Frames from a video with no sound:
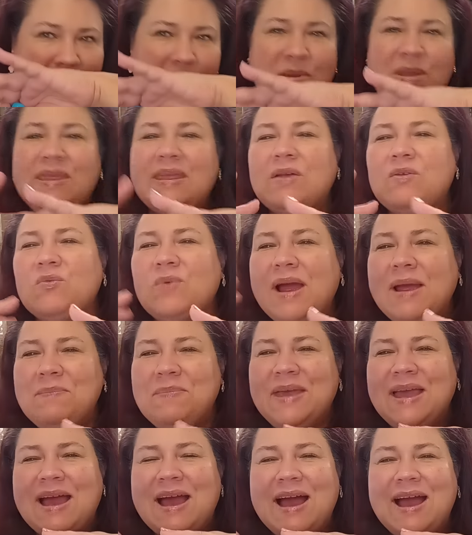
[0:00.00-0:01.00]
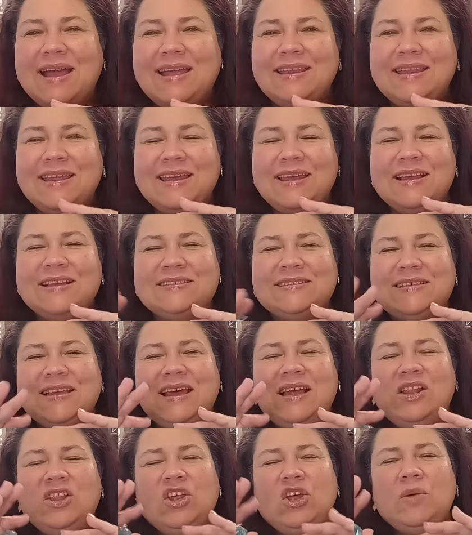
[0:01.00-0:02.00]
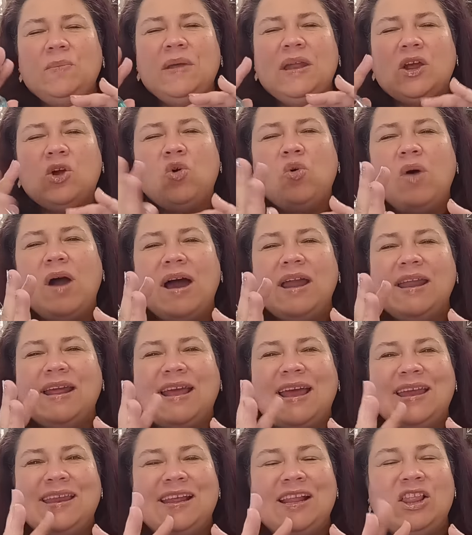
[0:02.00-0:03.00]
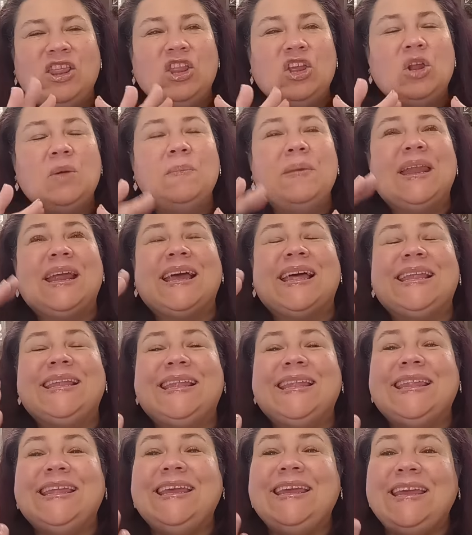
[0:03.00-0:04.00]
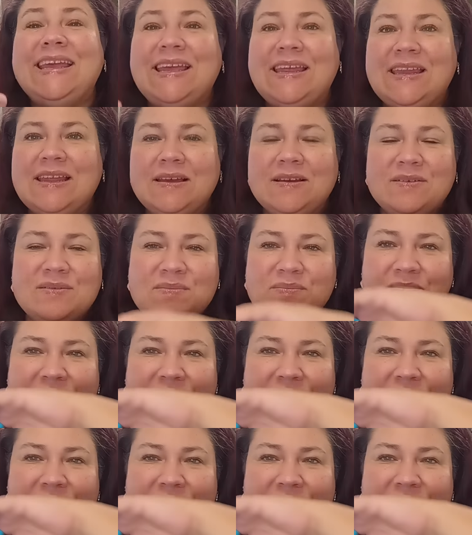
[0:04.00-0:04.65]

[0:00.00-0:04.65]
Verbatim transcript: But then right behind it, it's a little bit aquatic and a little bit of clean.